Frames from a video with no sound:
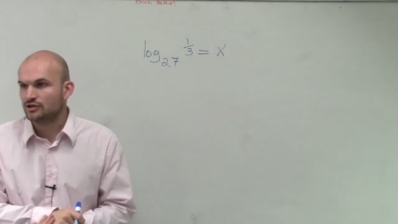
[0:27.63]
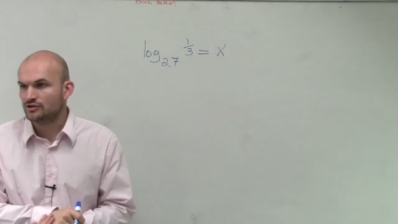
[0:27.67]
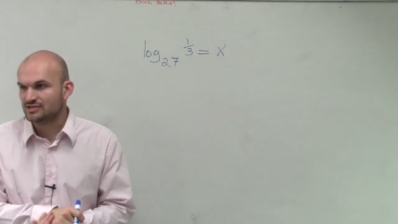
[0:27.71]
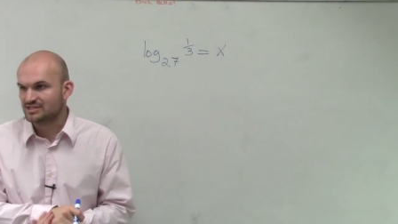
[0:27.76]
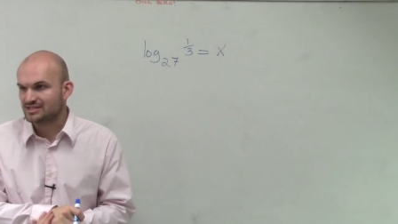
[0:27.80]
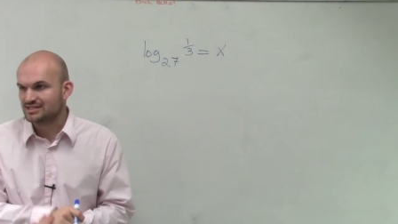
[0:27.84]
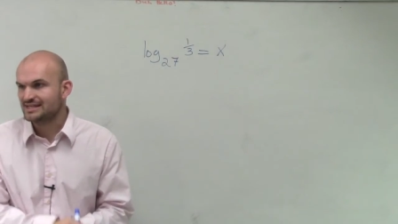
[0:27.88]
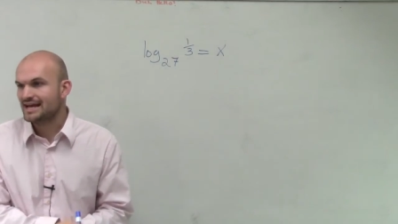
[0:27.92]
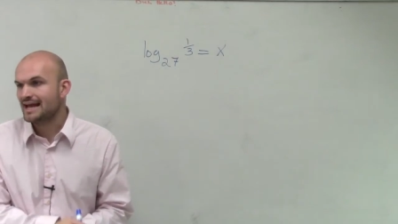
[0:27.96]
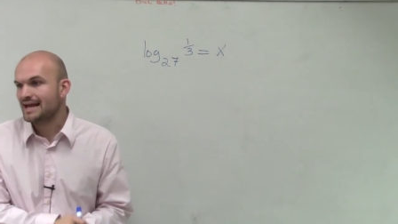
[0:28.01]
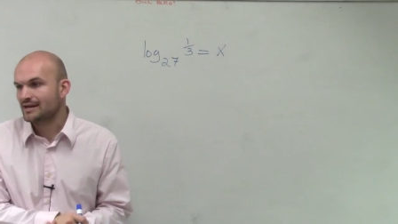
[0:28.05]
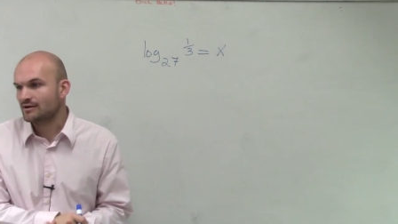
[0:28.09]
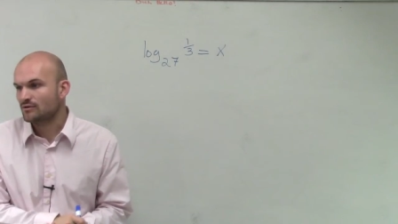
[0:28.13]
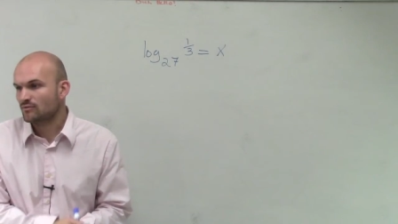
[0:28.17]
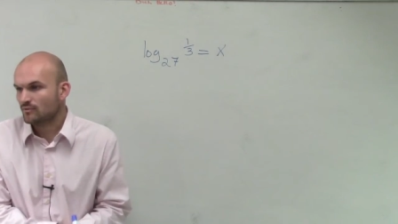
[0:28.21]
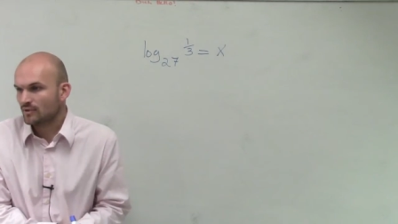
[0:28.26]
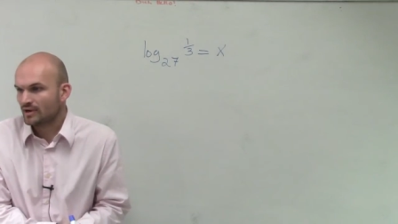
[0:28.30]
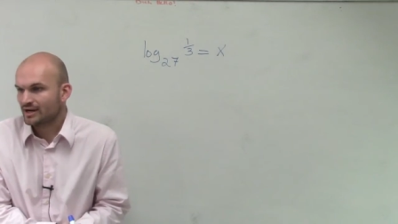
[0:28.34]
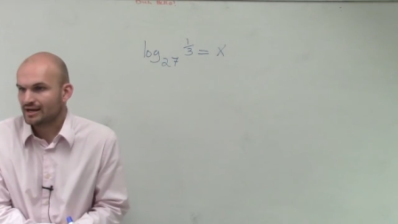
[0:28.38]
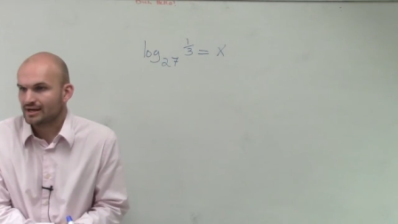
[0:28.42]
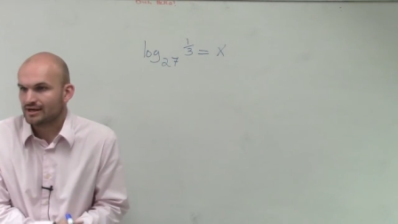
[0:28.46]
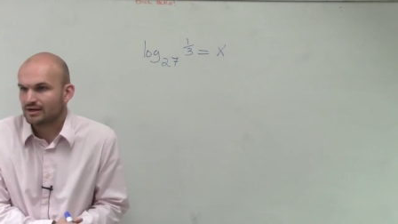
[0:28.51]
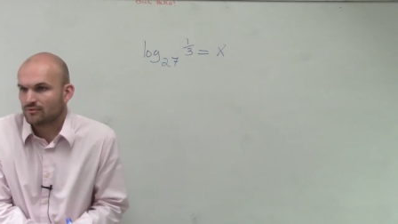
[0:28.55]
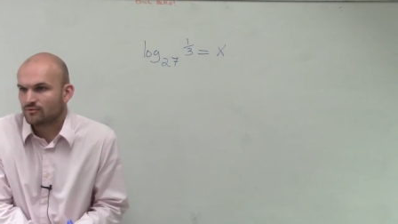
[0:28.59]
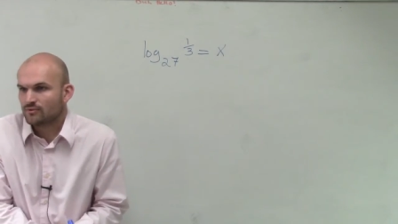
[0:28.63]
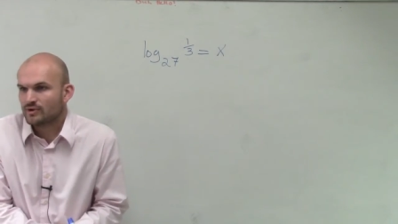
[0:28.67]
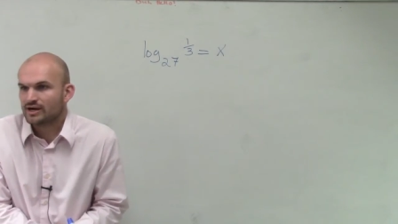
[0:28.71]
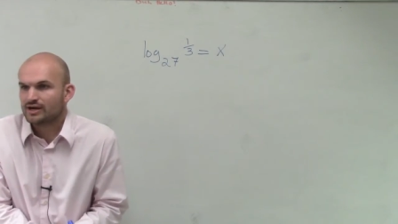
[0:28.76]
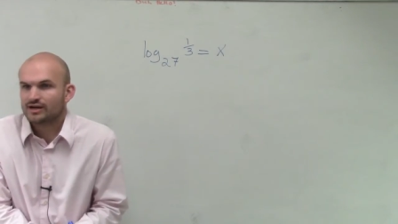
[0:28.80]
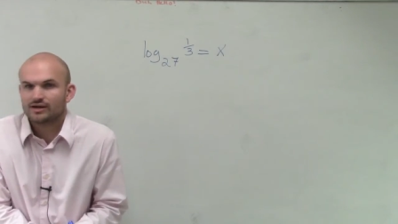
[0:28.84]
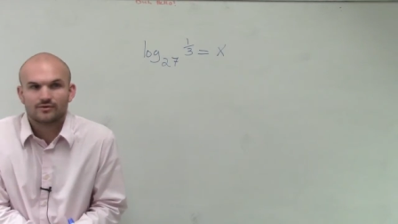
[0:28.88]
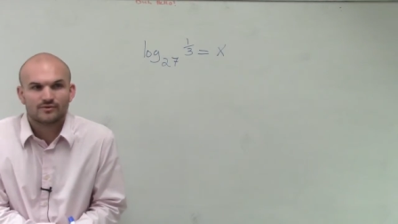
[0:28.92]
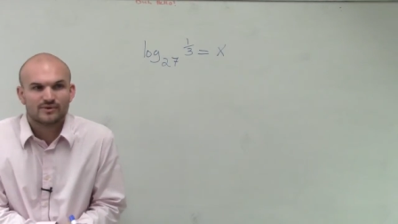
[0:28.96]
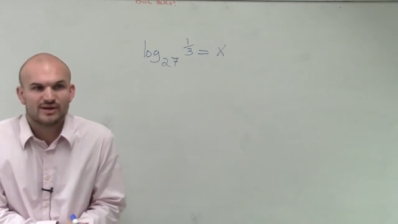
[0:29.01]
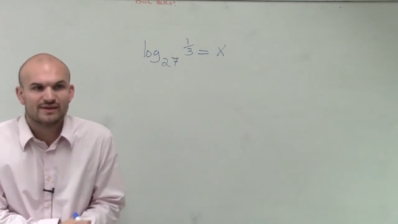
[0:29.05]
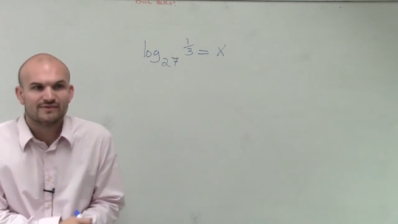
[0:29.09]
state? Where
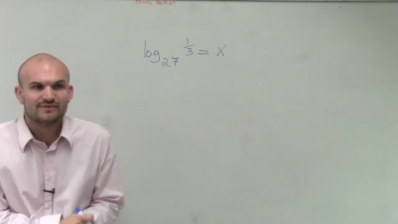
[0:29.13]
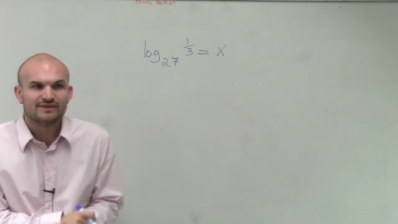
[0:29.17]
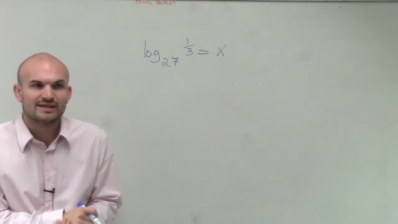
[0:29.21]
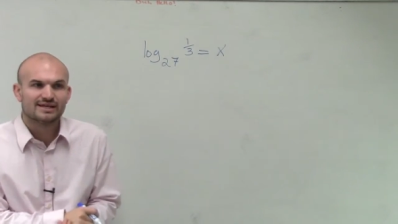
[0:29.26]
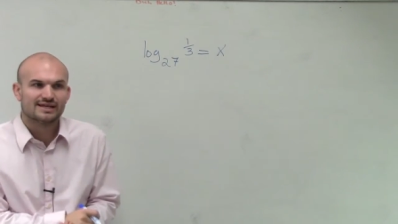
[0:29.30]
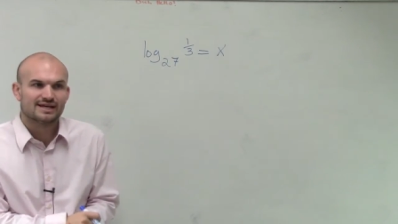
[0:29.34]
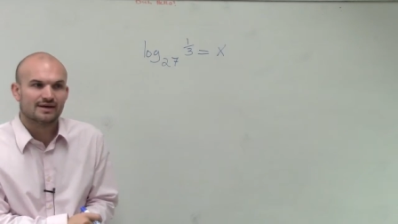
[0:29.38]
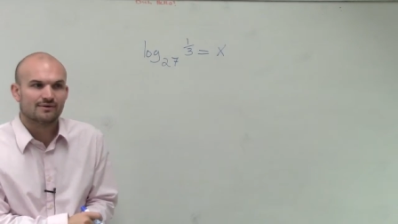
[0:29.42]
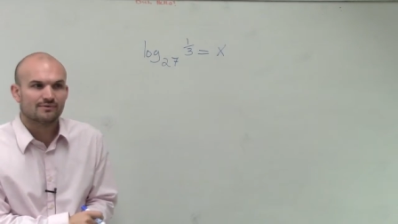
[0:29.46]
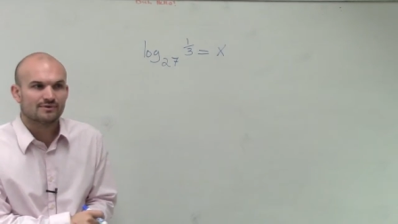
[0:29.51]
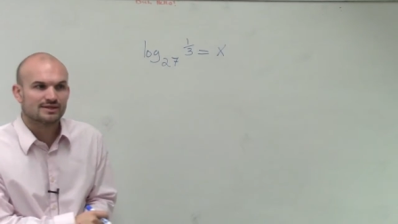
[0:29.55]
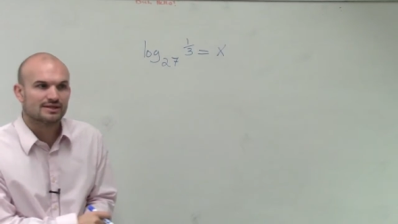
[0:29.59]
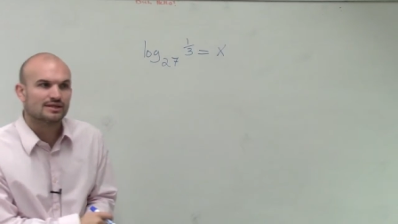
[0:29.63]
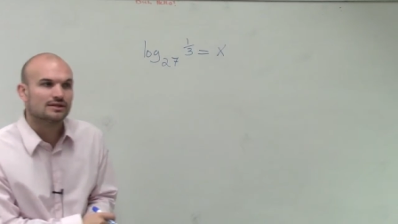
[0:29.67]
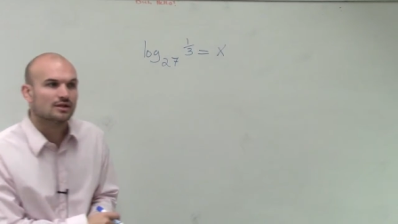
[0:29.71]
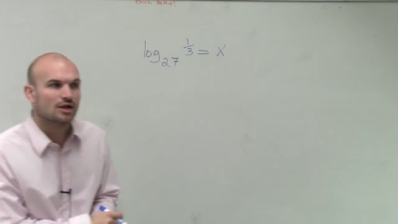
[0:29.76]
did we even get with the